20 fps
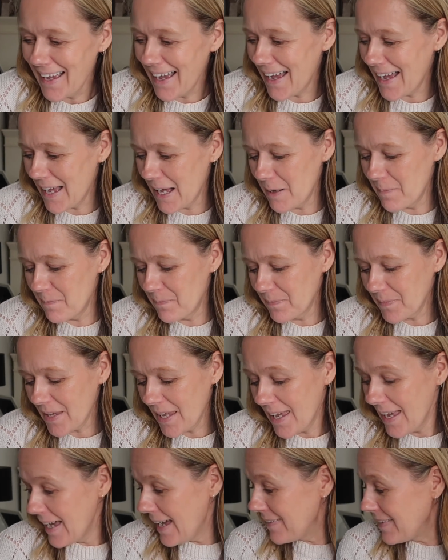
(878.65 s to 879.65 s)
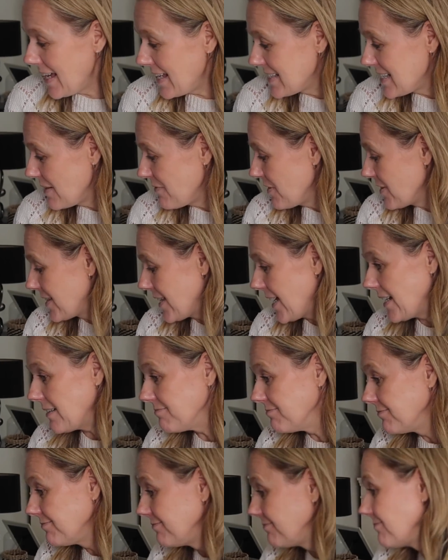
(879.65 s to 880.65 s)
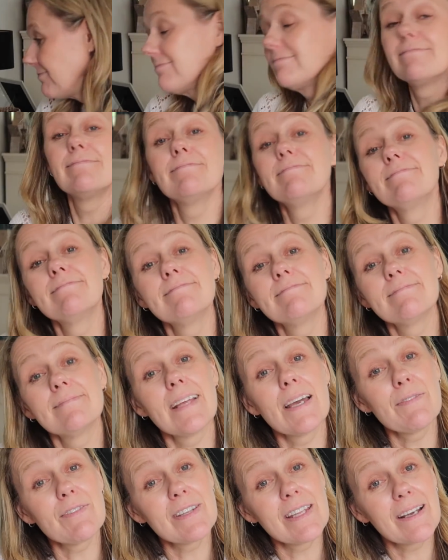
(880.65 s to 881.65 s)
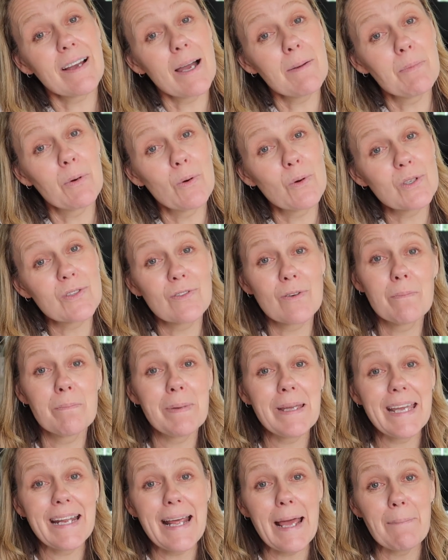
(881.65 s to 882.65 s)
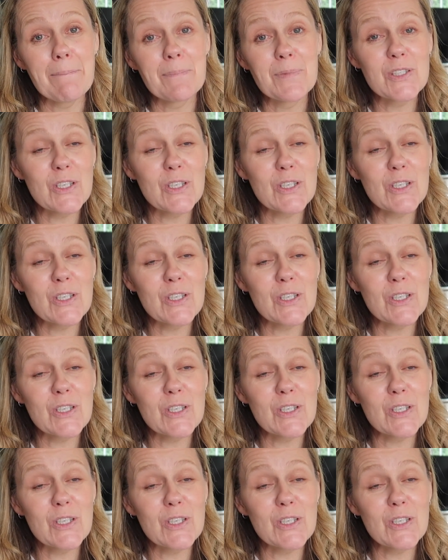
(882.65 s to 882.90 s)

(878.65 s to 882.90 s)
And that's everything I bought from B&M.